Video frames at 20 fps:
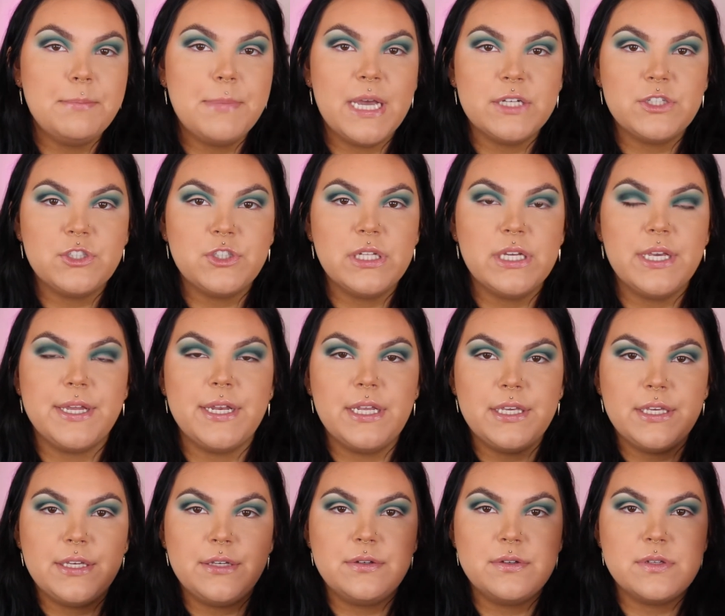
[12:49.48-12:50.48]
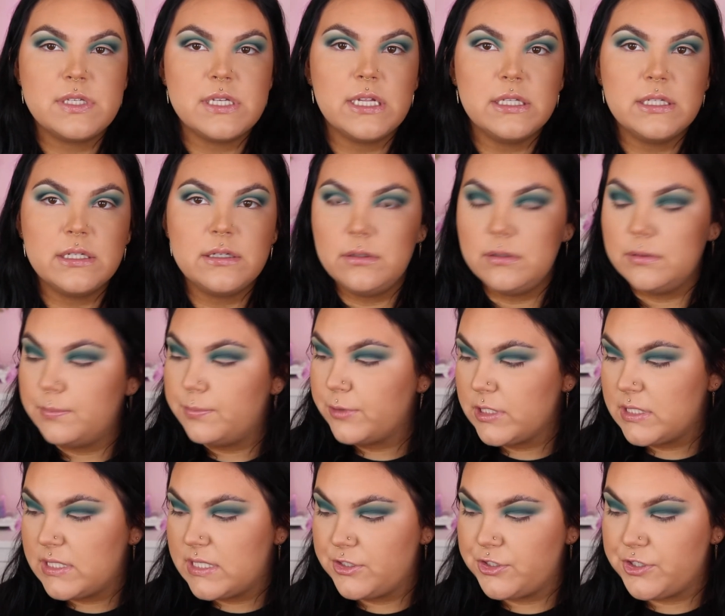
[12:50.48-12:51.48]
actually going to use a little
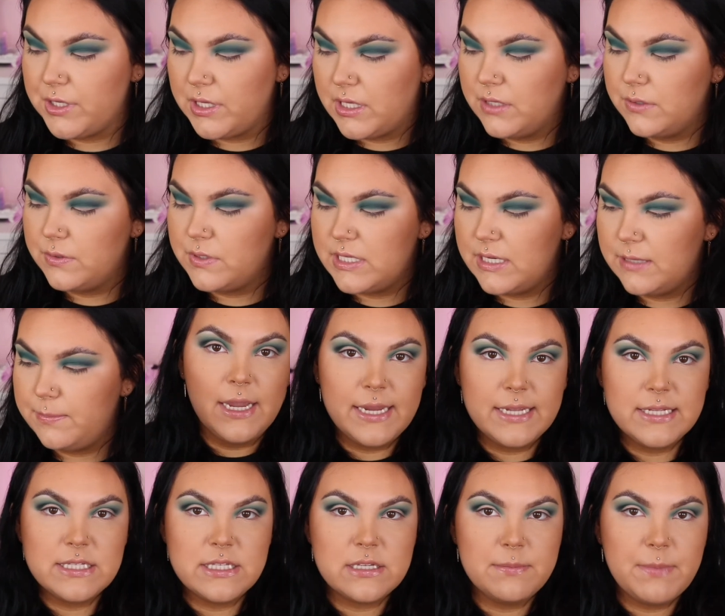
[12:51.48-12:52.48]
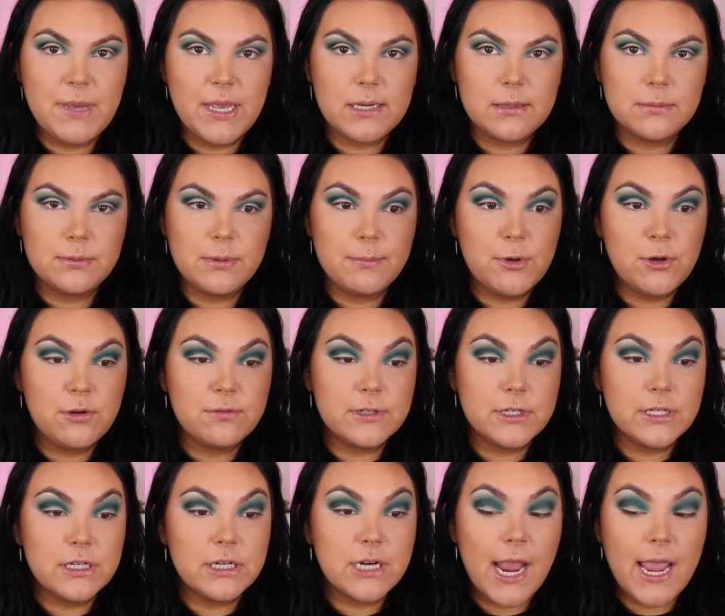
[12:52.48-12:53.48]
precision Q-tip and some makeup
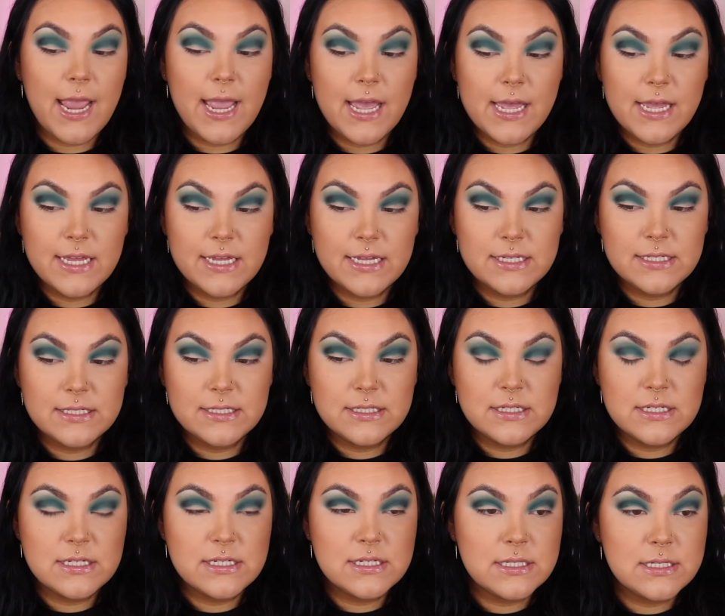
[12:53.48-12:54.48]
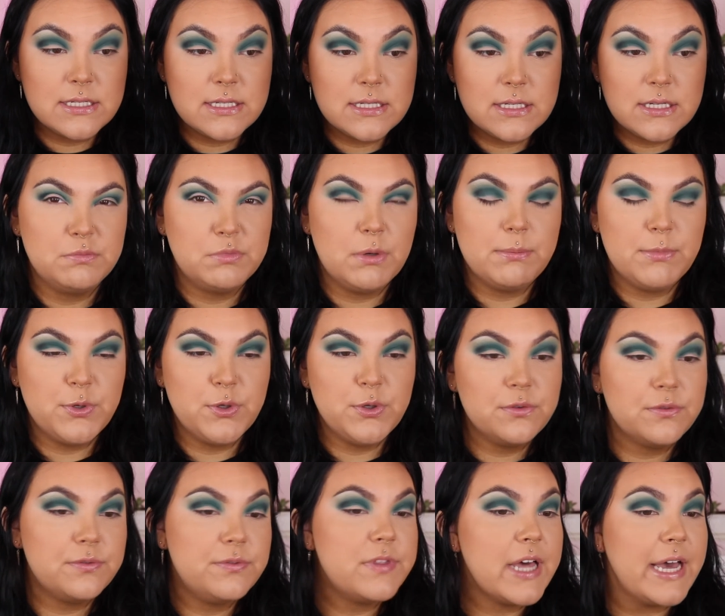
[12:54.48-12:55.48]
remover and
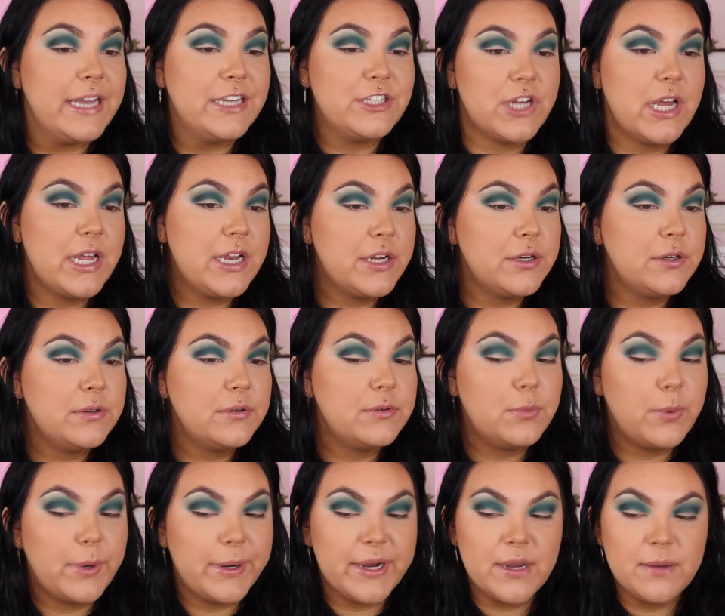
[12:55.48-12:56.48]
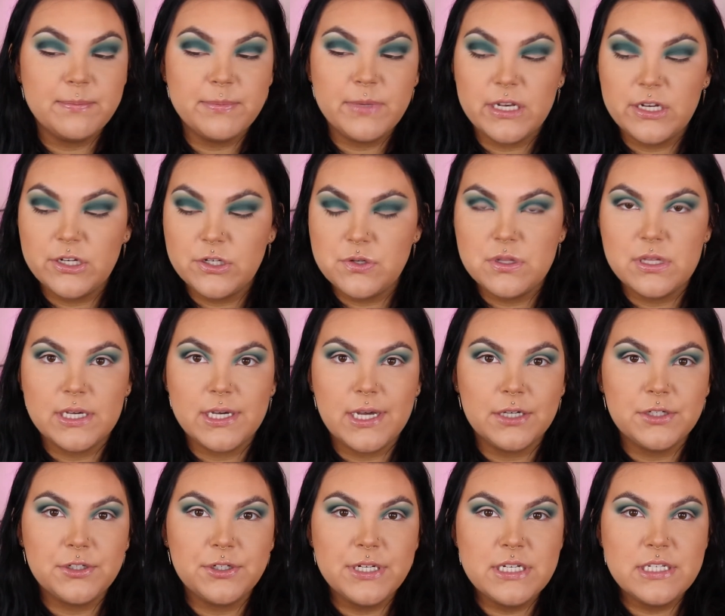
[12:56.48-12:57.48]
remove the eyeshadow where I'm going to do the
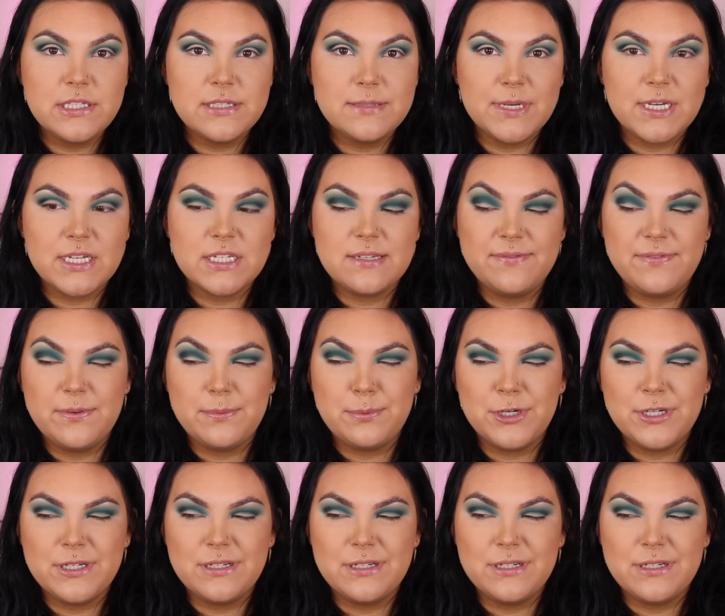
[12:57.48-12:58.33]
cut crease, because if you put